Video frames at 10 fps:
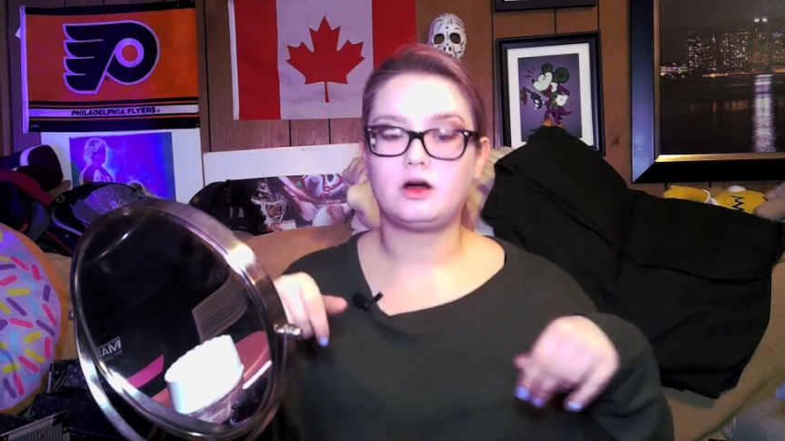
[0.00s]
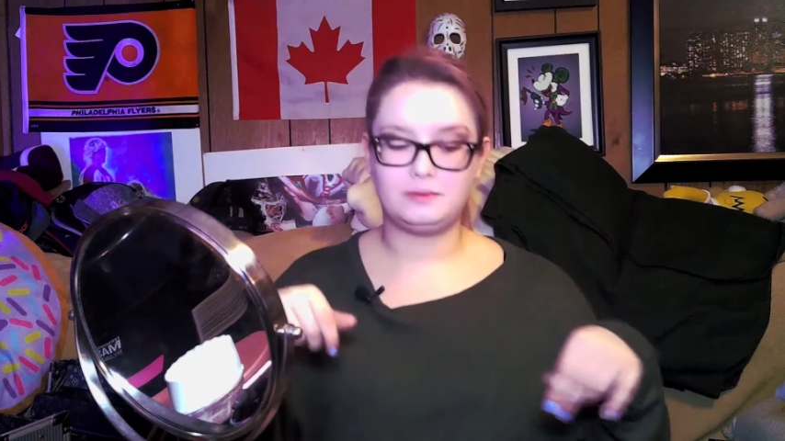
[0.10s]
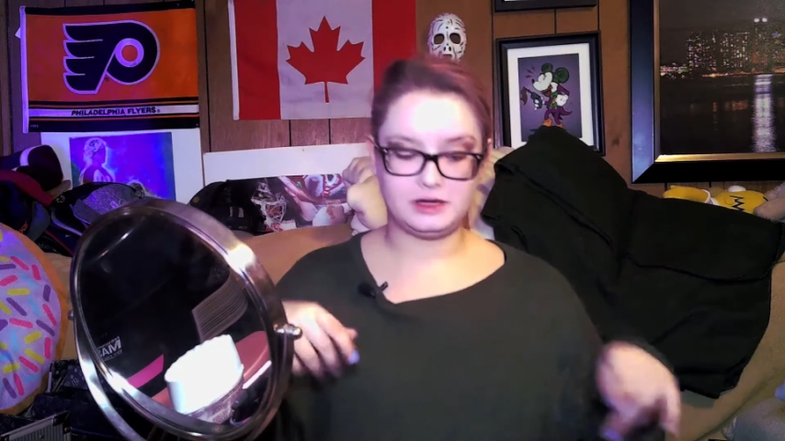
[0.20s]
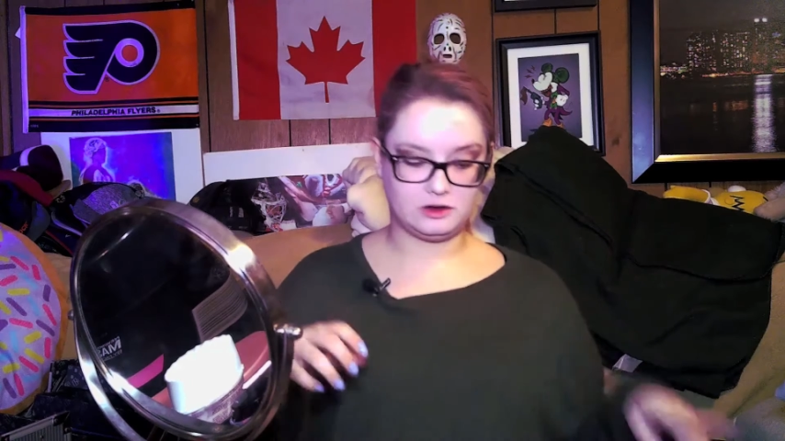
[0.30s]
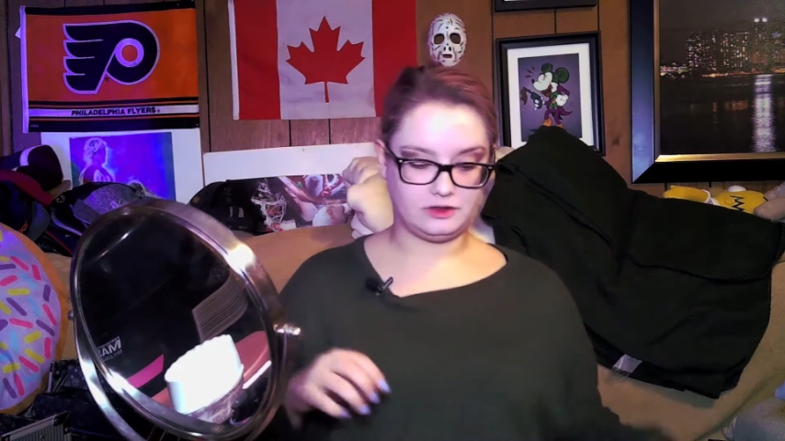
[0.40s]

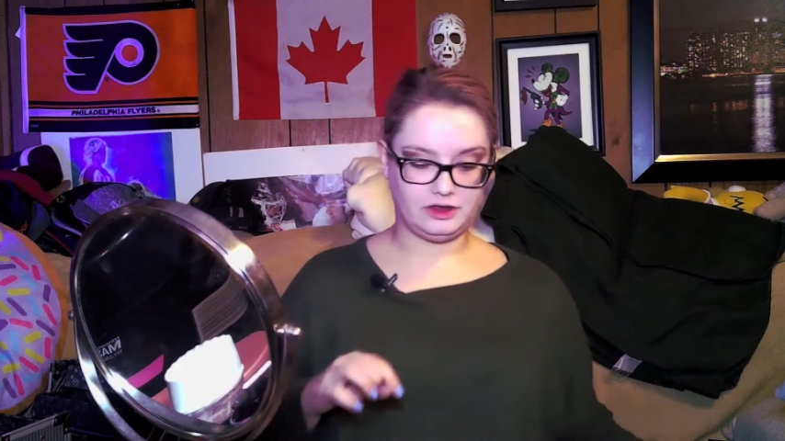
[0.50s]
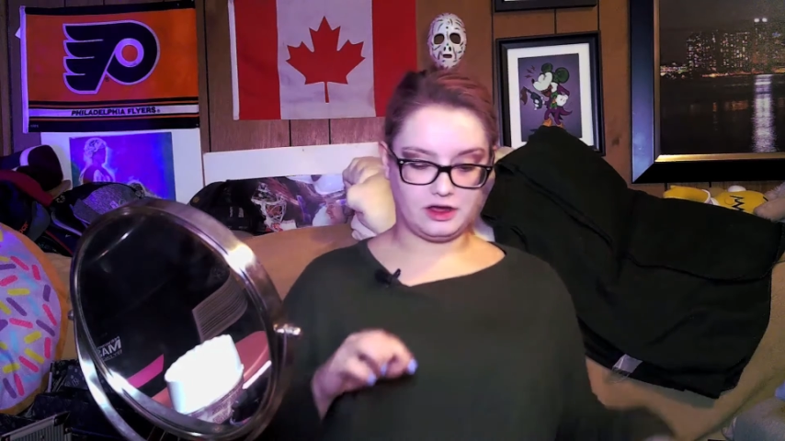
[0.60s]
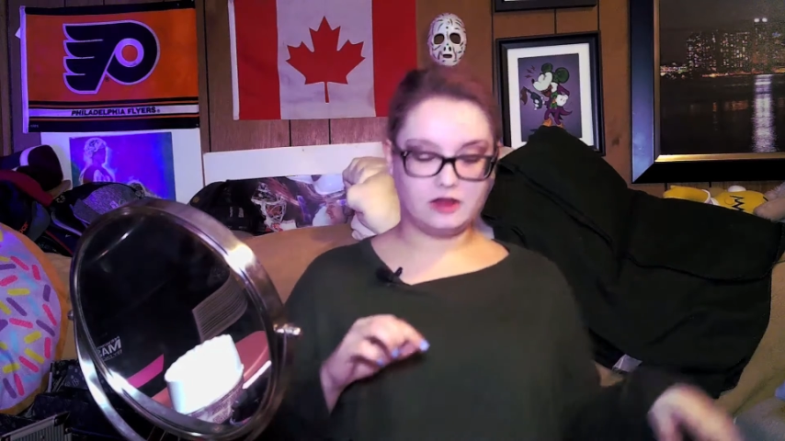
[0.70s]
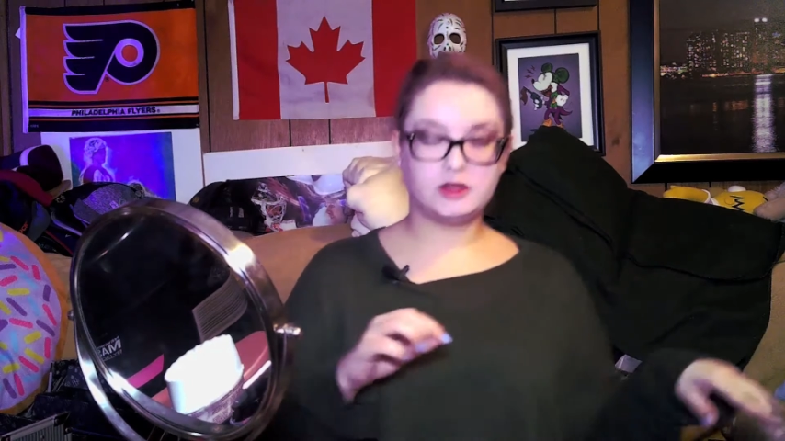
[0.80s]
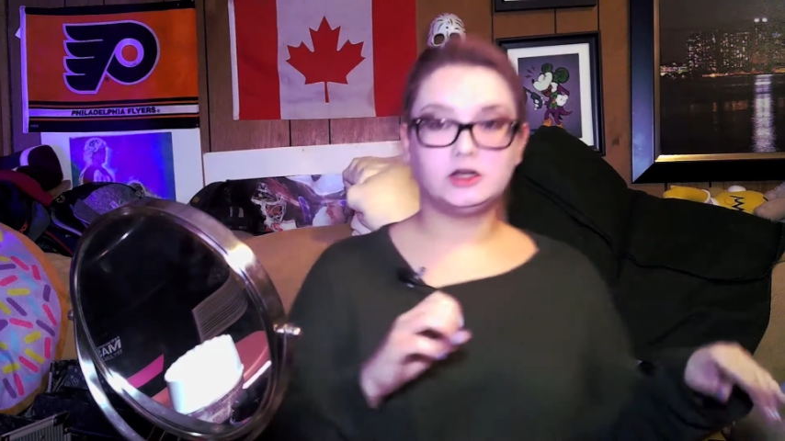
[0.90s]
copy it on
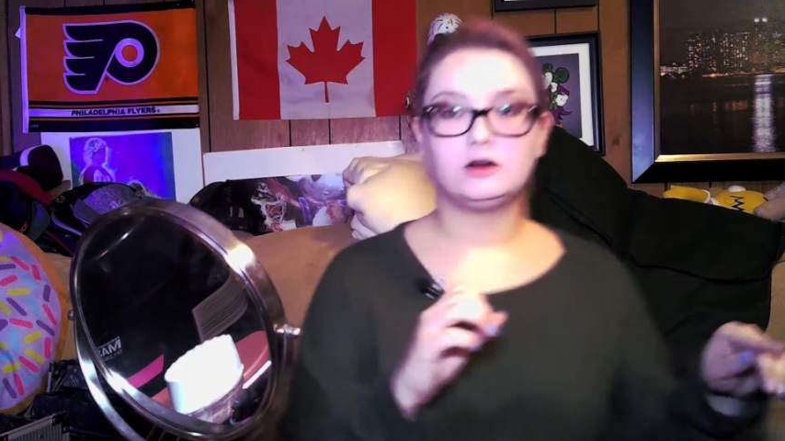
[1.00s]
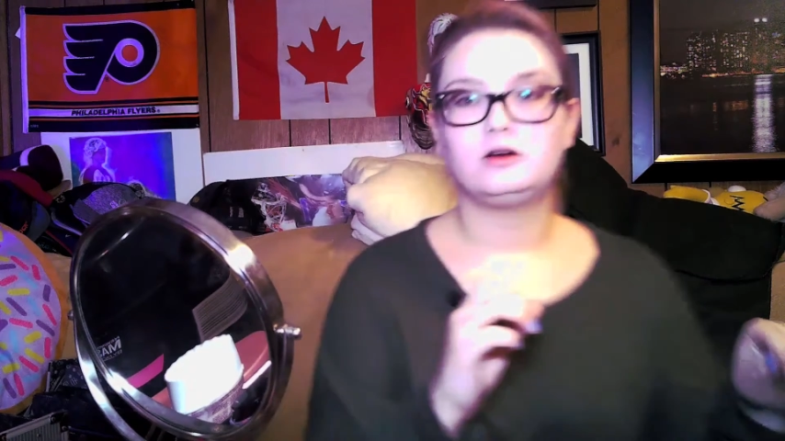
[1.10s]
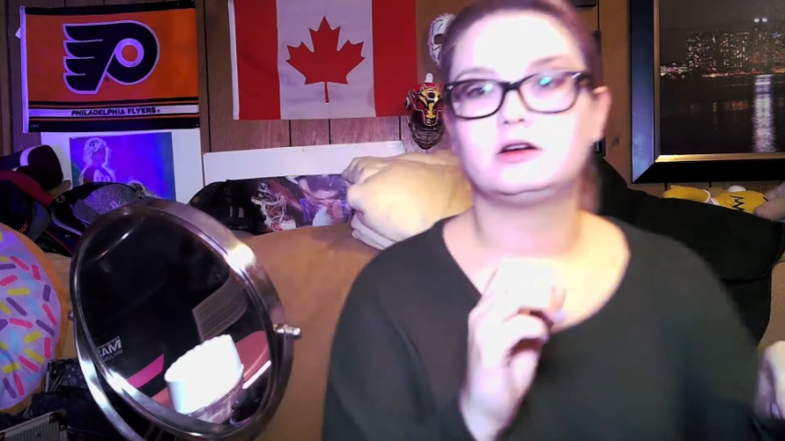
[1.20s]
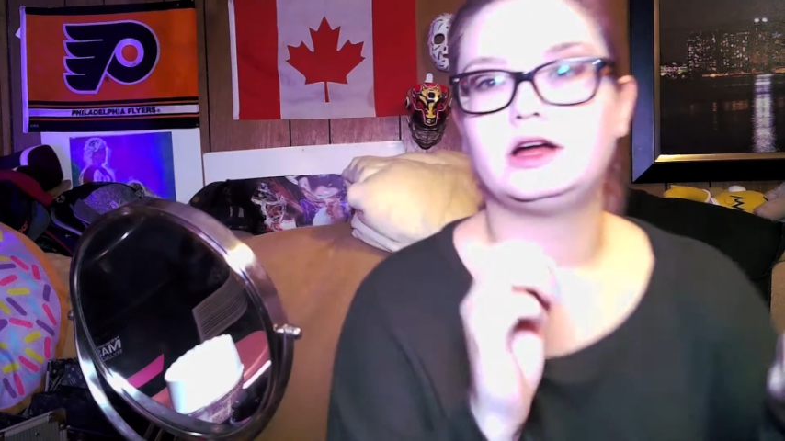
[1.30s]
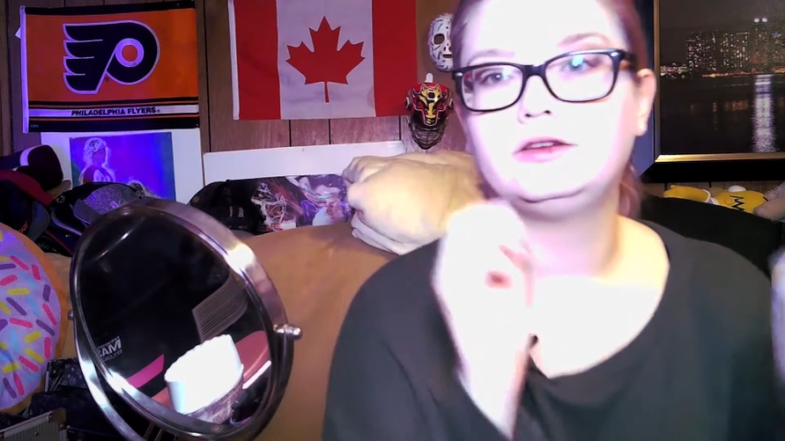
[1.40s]
the other.
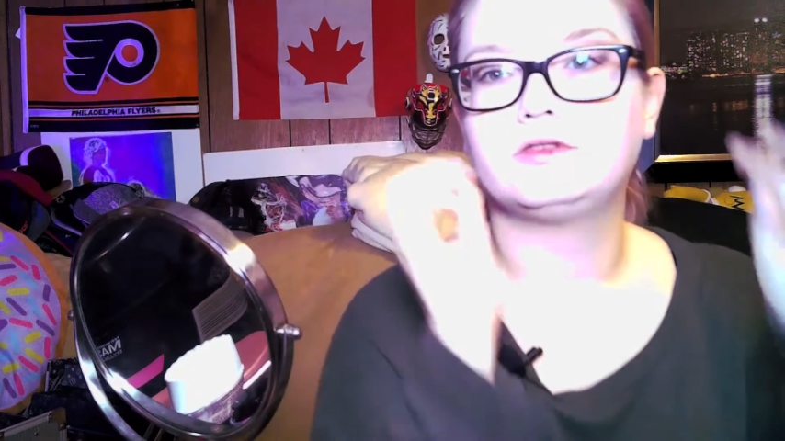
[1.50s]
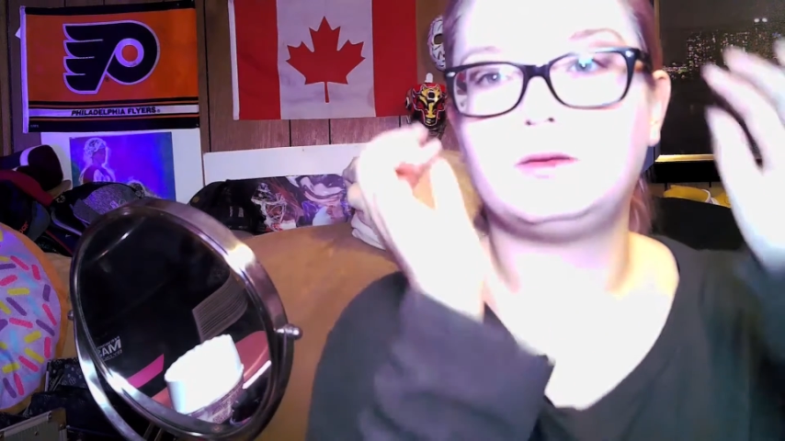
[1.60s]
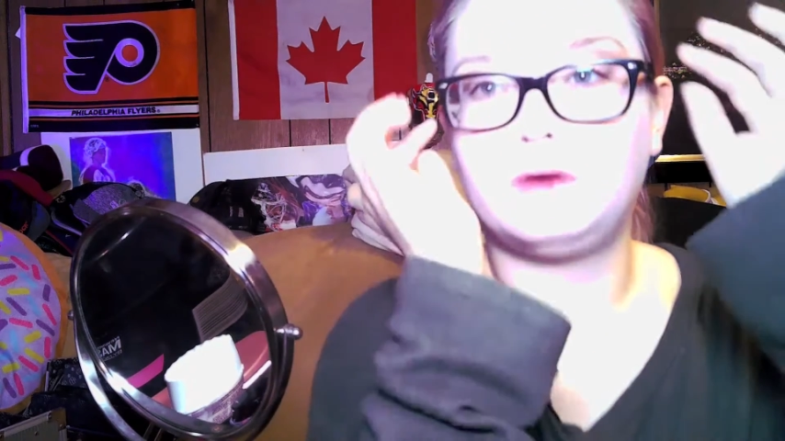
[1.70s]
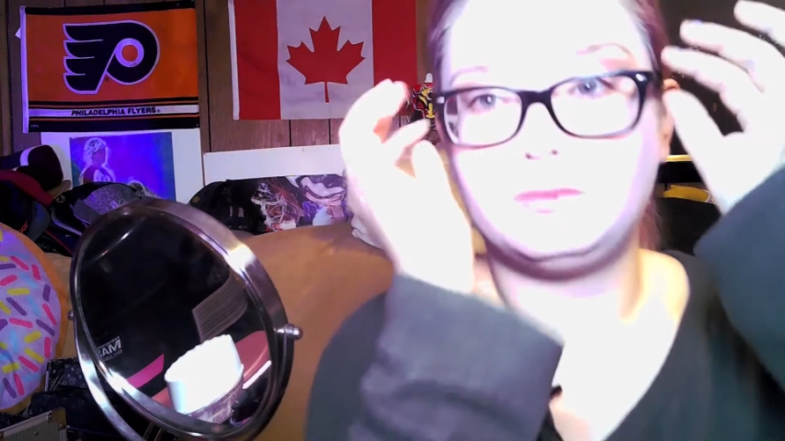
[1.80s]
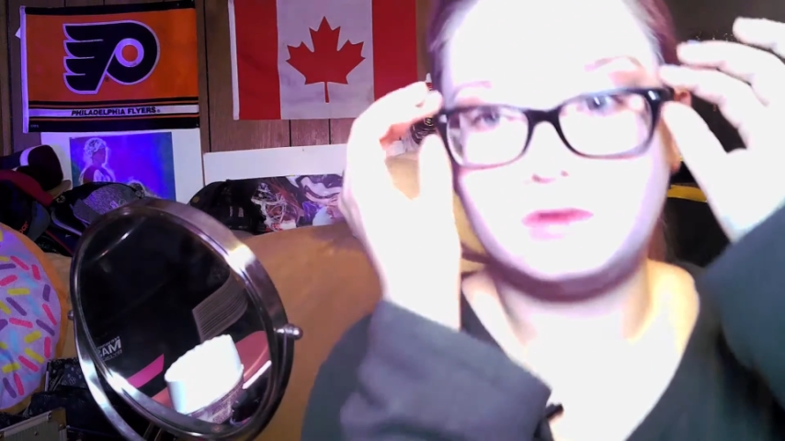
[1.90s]
I'll kind of
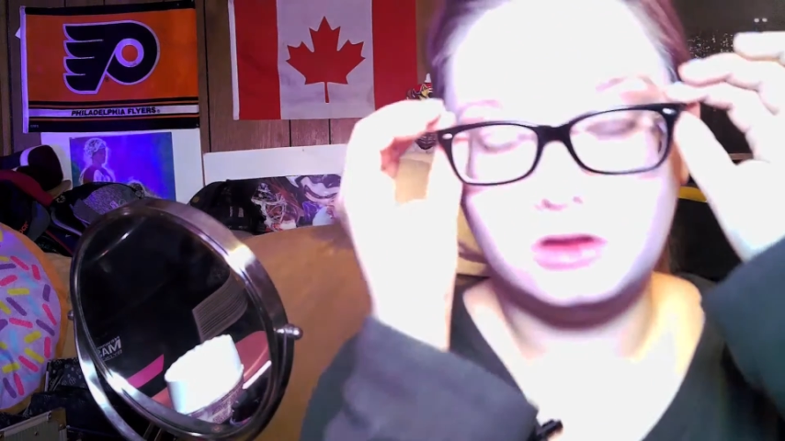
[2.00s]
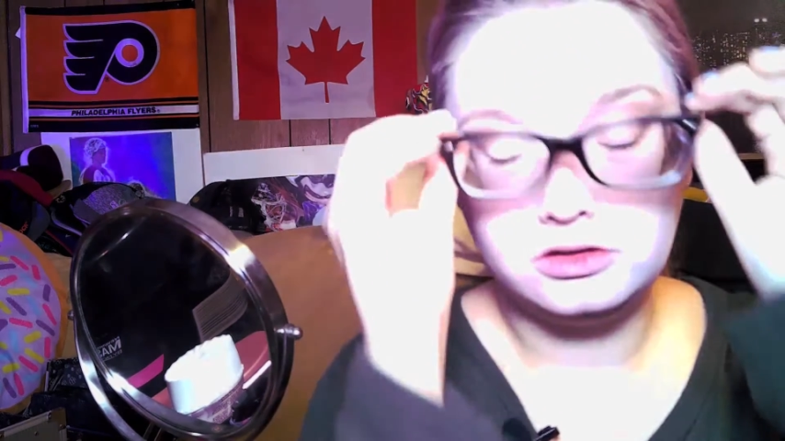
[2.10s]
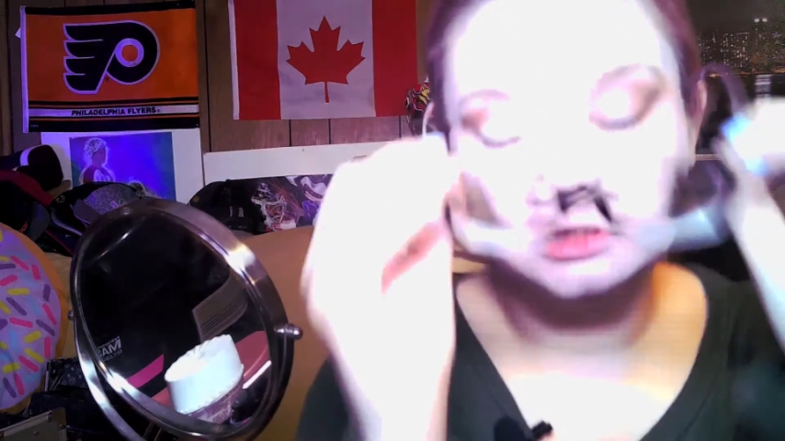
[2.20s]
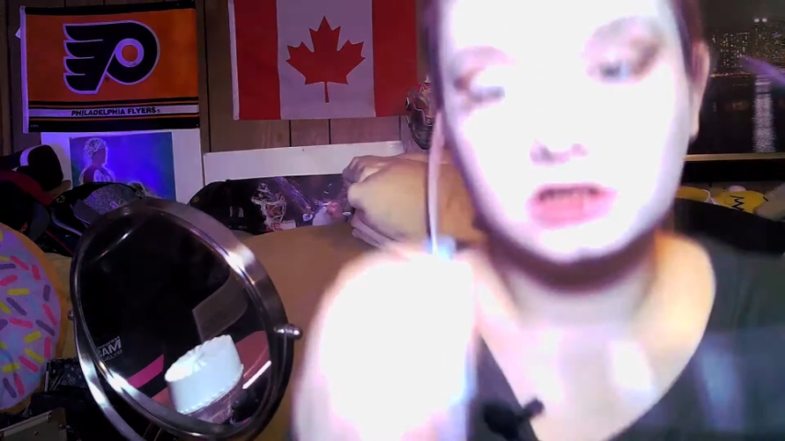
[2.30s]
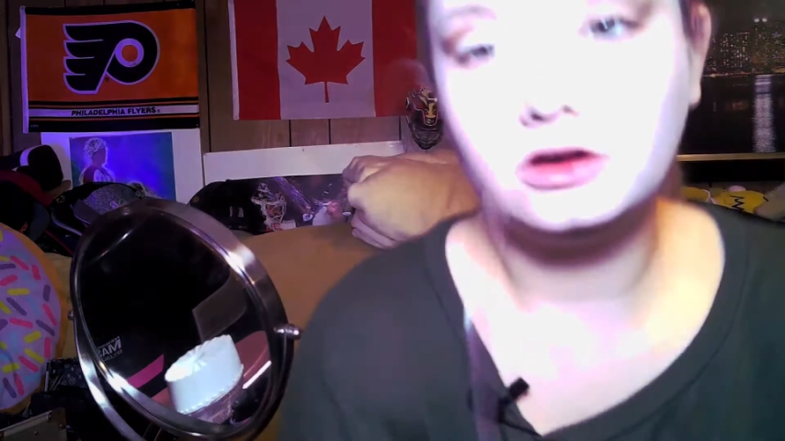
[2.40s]
come up
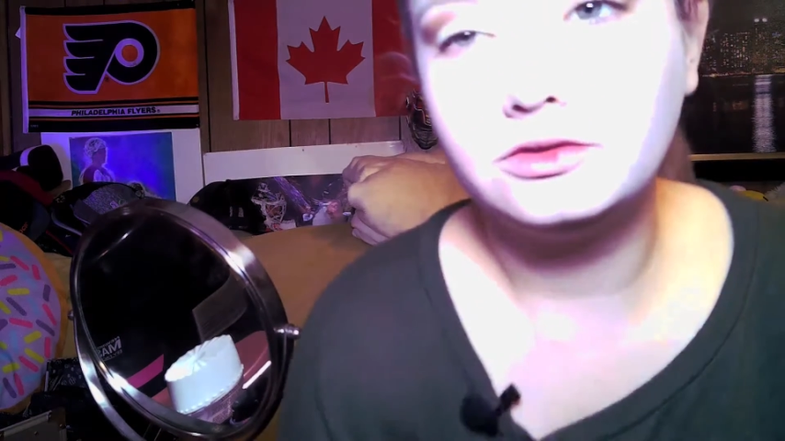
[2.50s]
close.